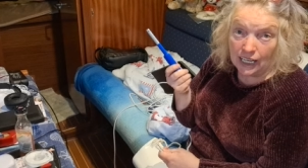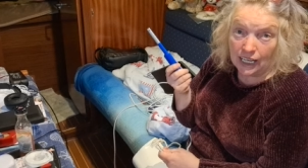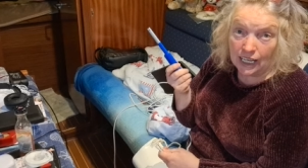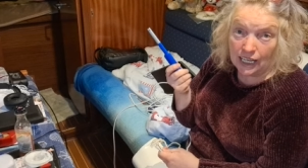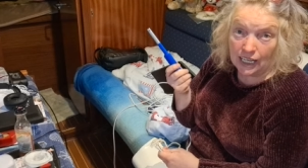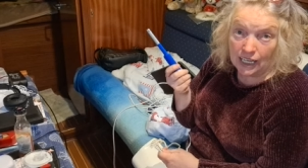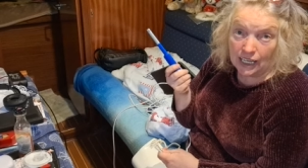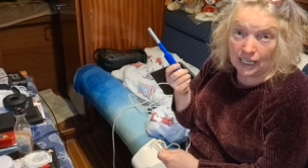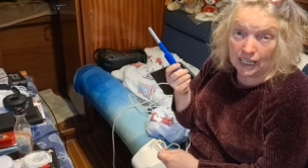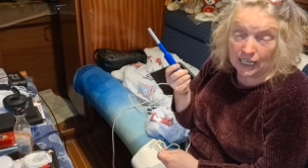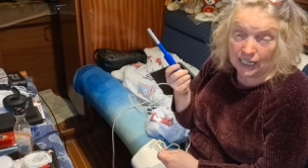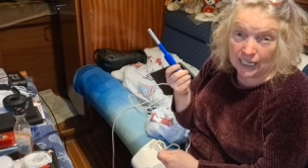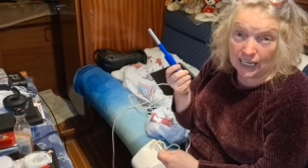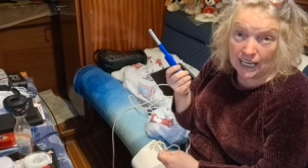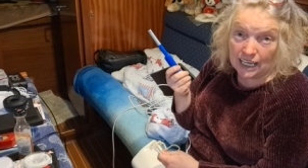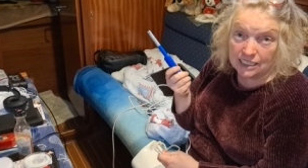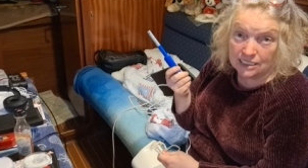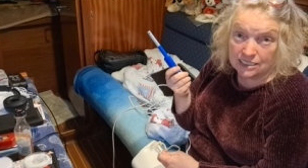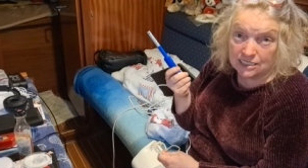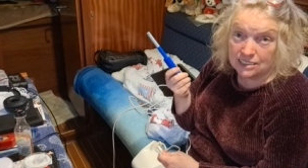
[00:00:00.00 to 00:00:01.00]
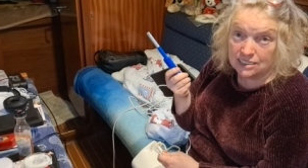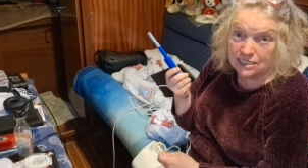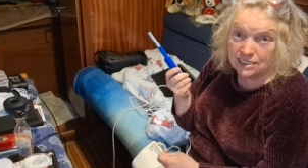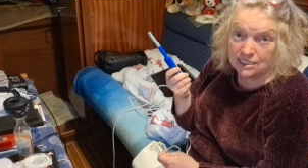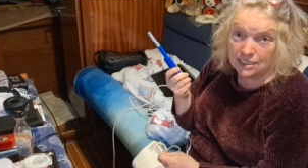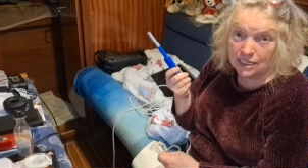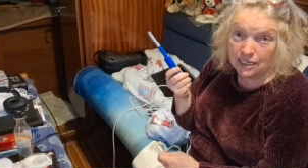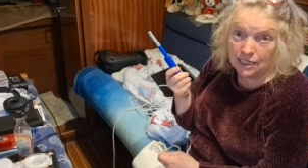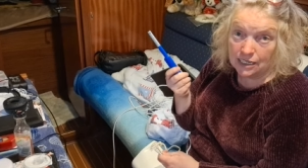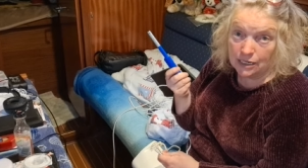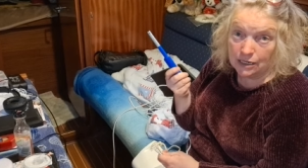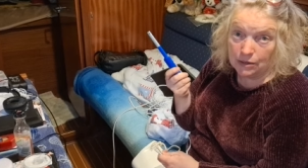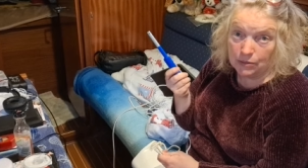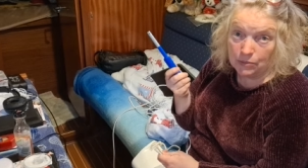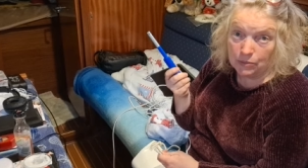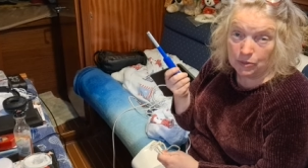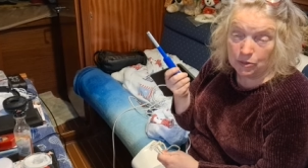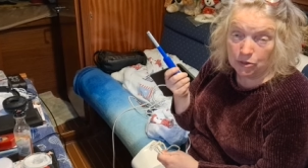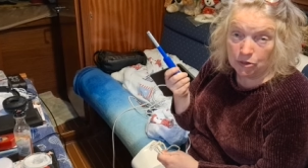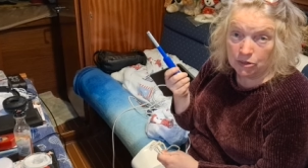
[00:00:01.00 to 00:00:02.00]
uh, a gas
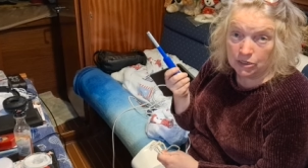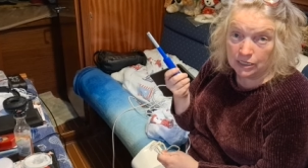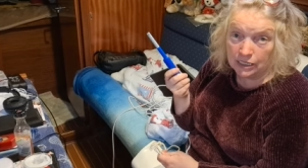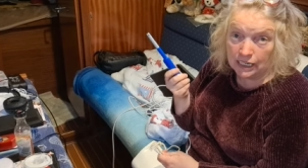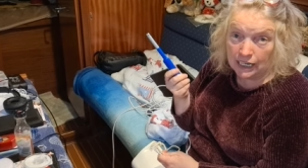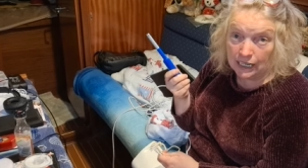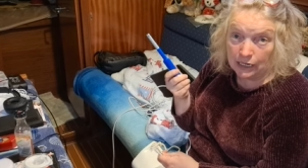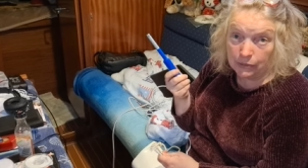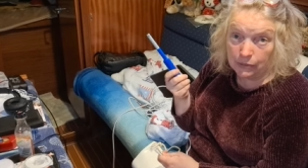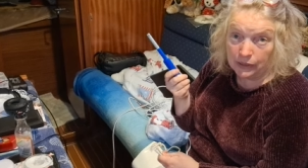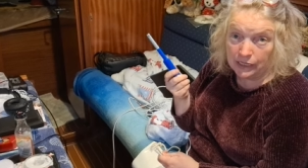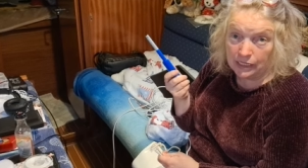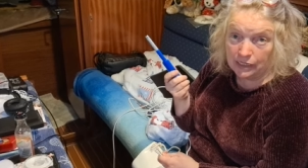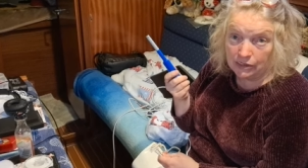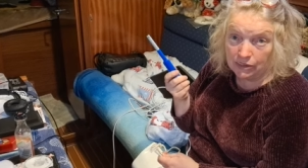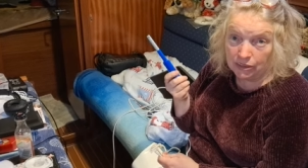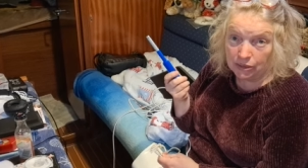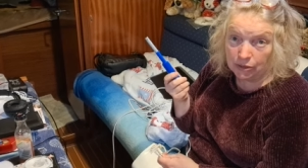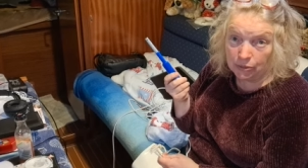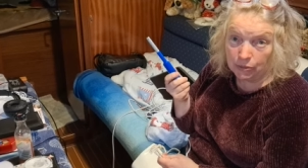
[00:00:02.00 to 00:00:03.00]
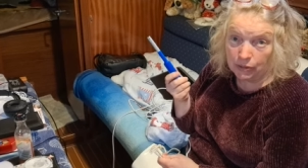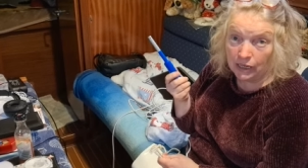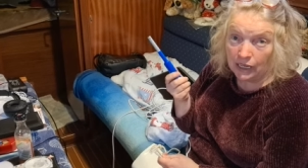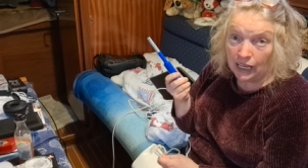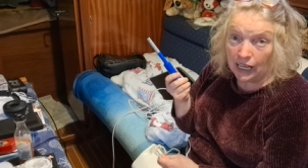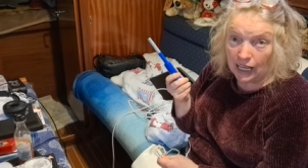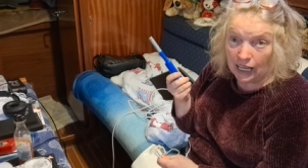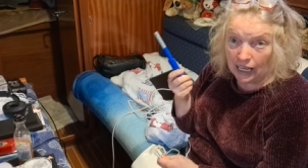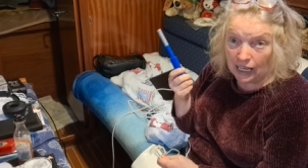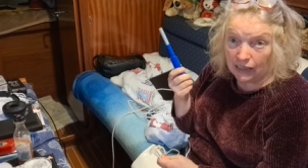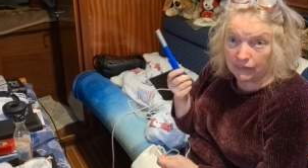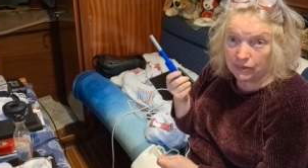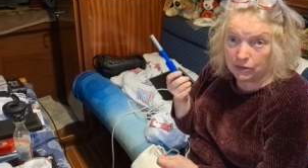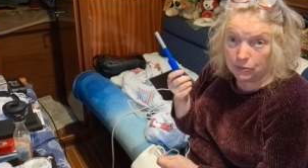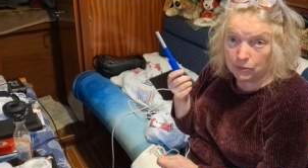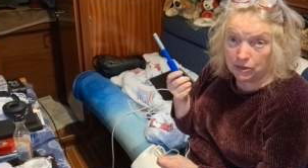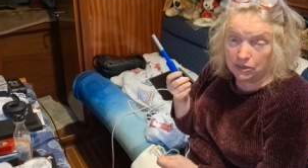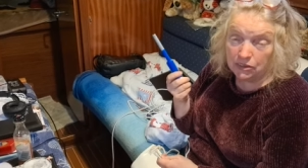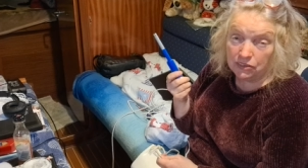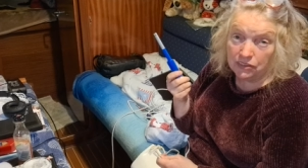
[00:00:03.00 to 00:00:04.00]
um, cooker like we do,
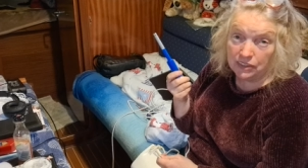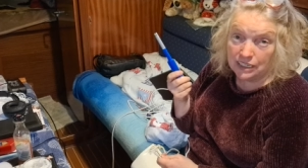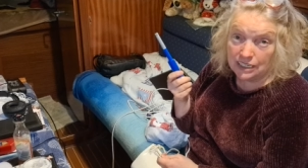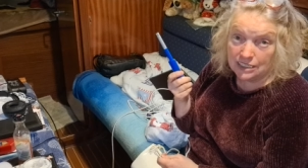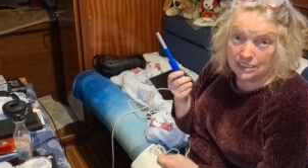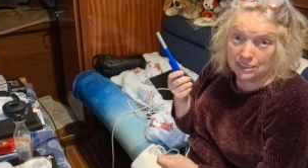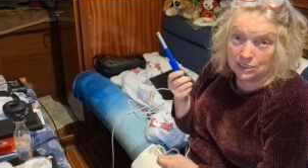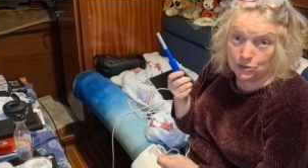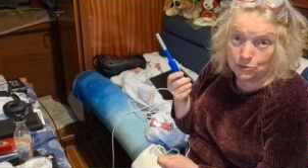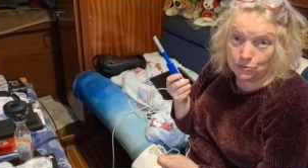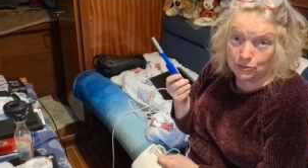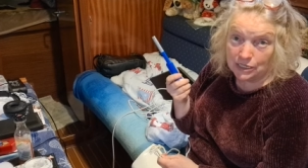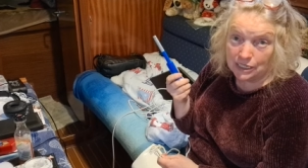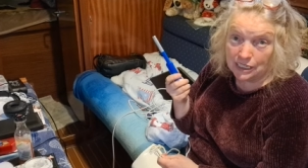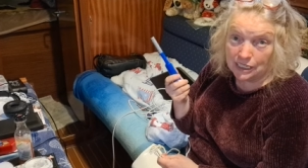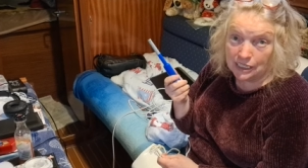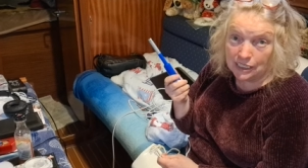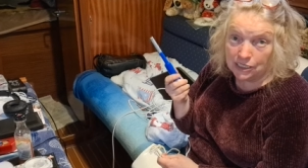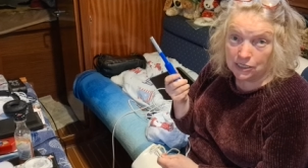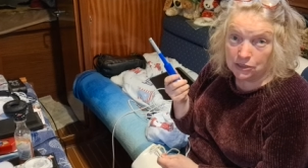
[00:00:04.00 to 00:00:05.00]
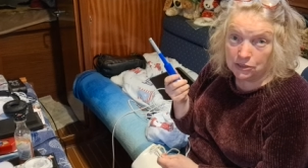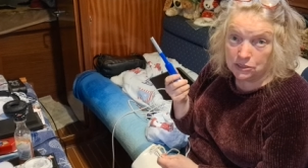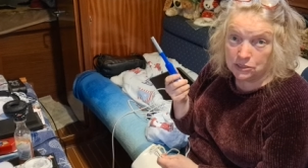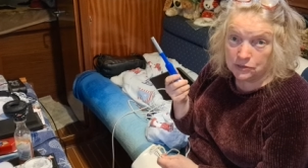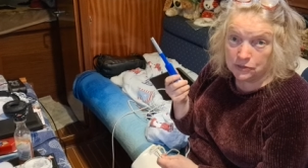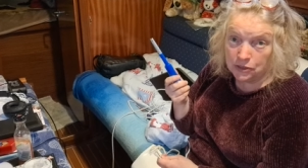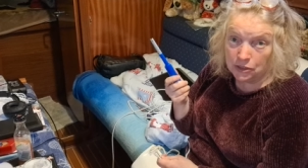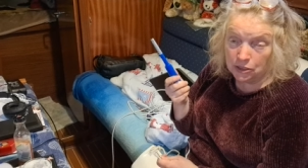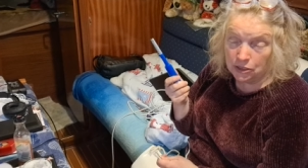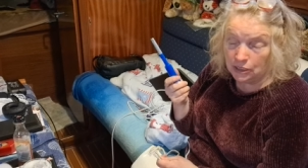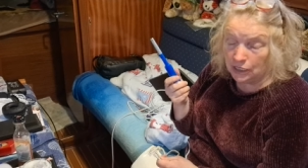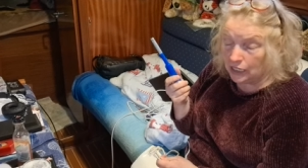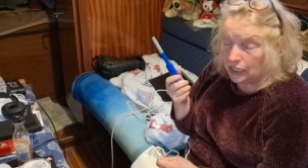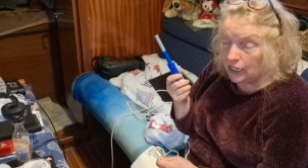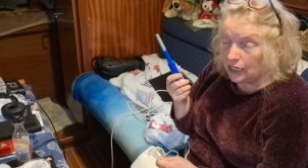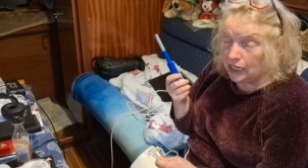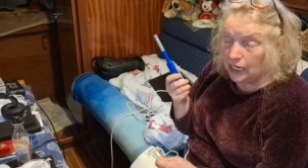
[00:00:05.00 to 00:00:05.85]
having one of these is really useful.